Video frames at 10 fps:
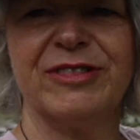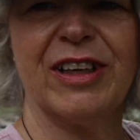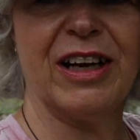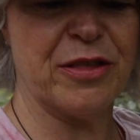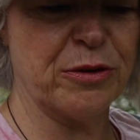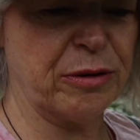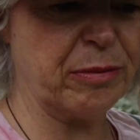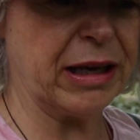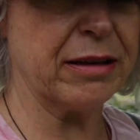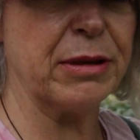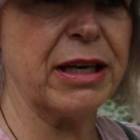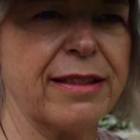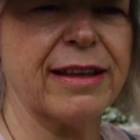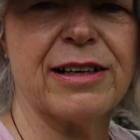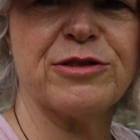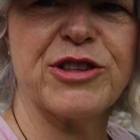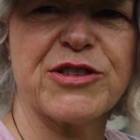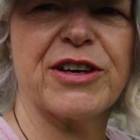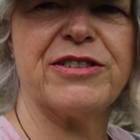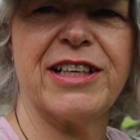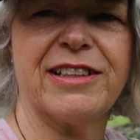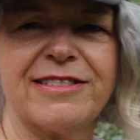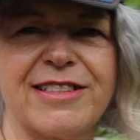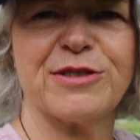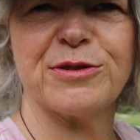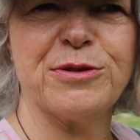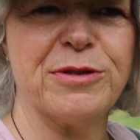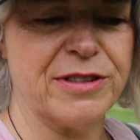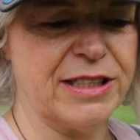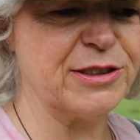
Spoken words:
I thought about it, but I think I'll just go down to the